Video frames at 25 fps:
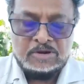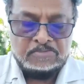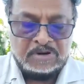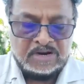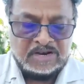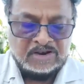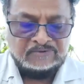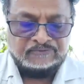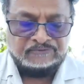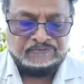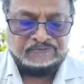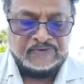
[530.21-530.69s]

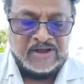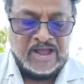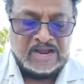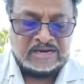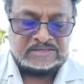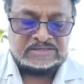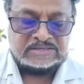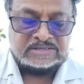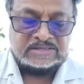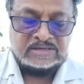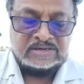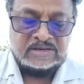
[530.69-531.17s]
But in
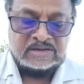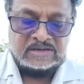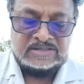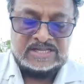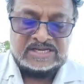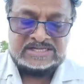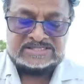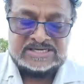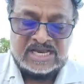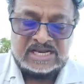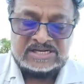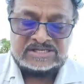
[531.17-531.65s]
fact,
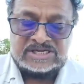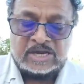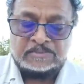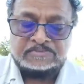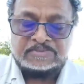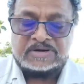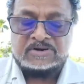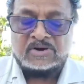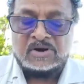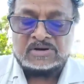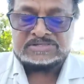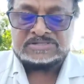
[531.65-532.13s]
this sends
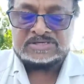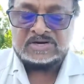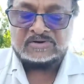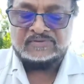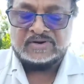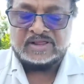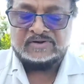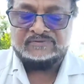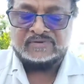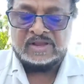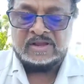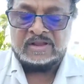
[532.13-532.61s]
up the cost
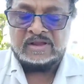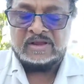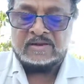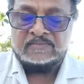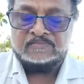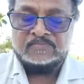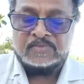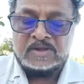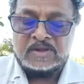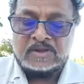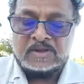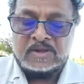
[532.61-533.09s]
of living,